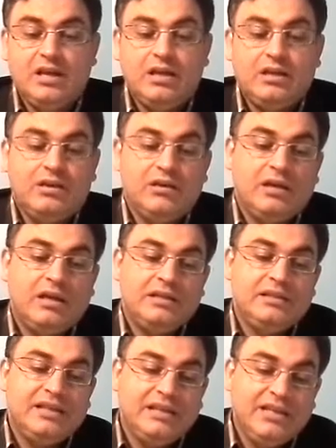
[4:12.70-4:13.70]

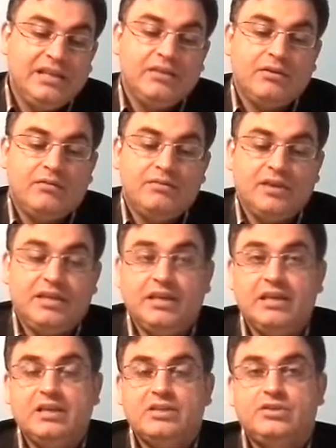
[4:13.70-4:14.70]
and the length of the
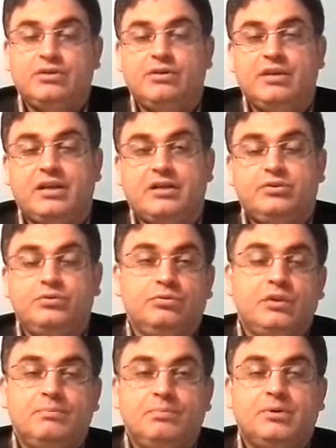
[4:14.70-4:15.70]
key. So there are
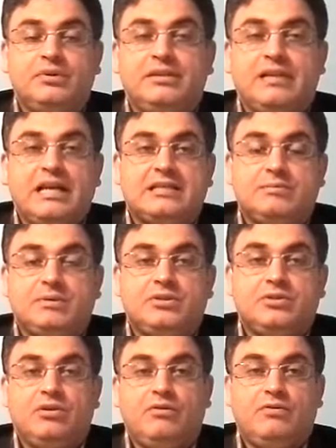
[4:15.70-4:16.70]
two important
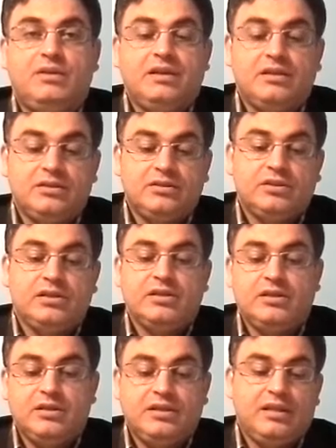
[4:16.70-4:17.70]
aspects of the
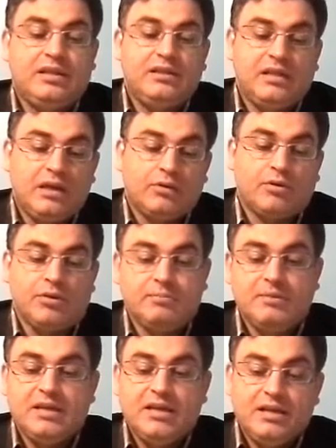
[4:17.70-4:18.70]

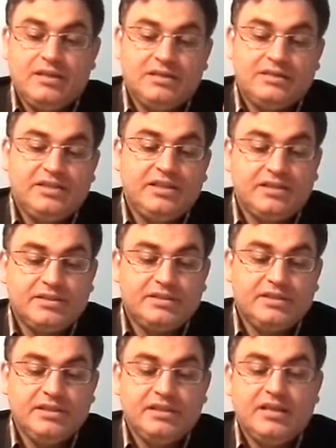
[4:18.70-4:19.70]
algorithm: the
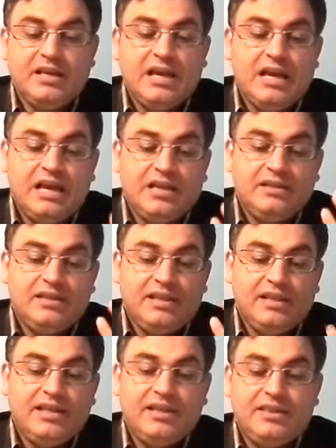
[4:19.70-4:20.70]
secrecy and
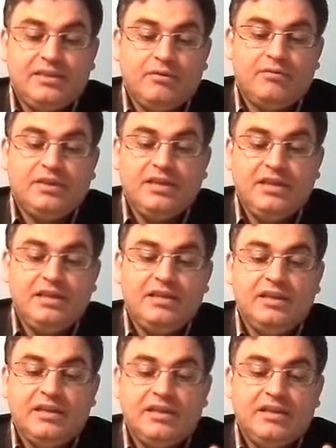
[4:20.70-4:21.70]
the length of the
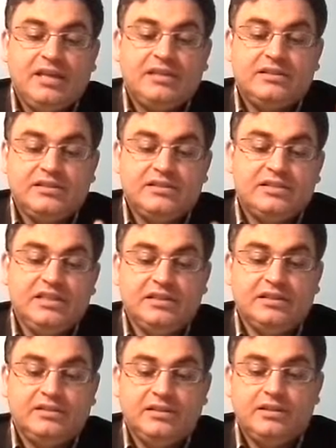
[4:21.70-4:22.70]
key that is
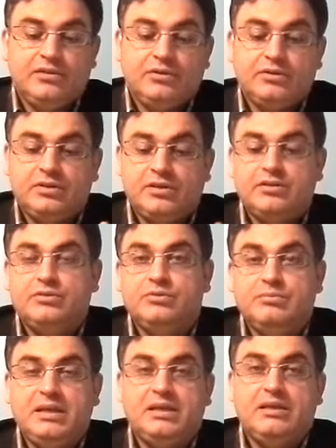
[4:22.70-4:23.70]
needed in order
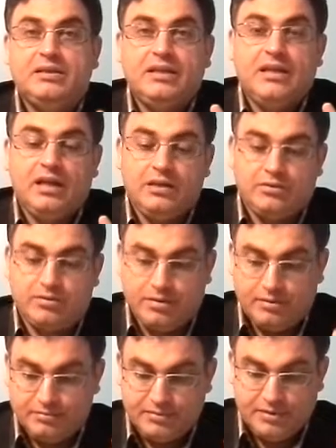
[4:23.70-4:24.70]
to make the
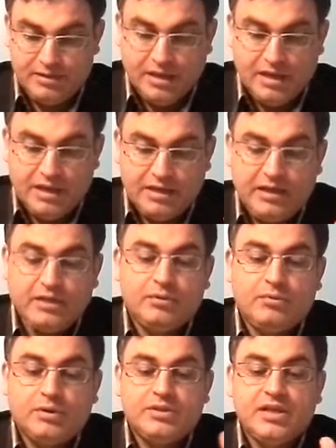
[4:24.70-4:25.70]
algorithm. In
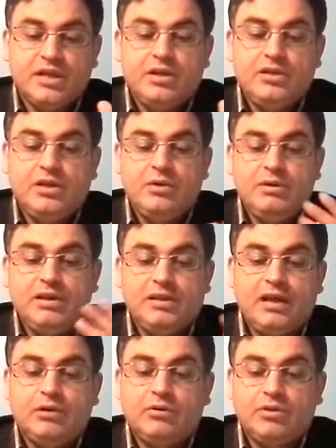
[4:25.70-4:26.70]
other words, knowing
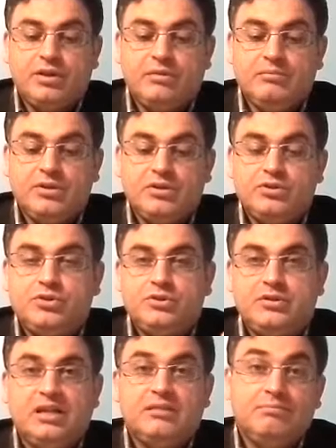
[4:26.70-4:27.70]
the algorithm
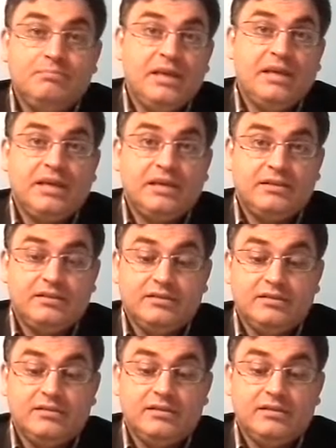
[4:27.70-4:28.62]
should not make it